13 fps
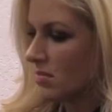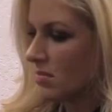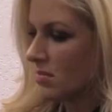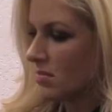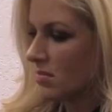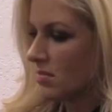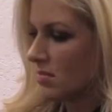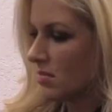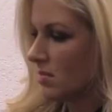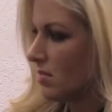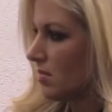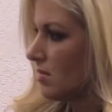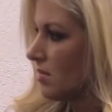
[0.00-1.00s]

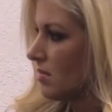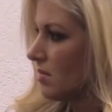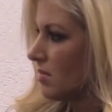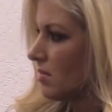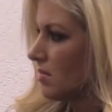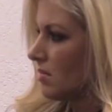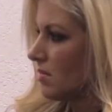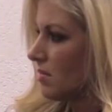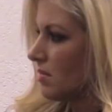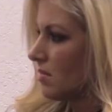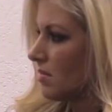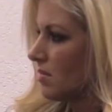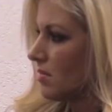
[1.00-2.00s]

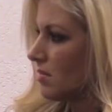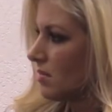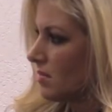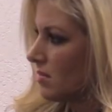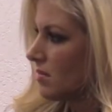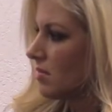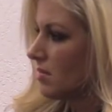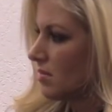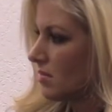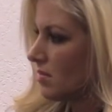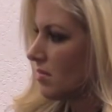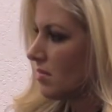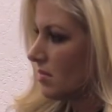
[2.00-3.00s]

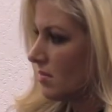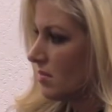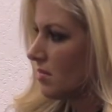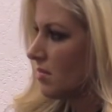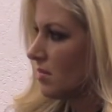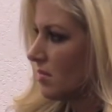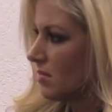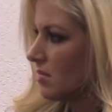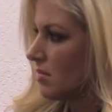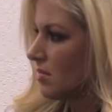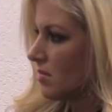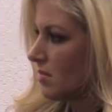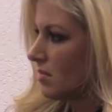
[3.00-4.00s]

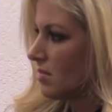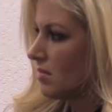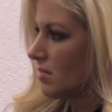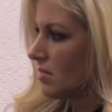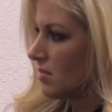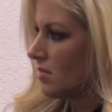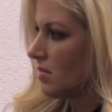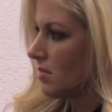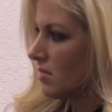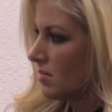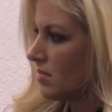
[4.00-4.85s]
[no speech]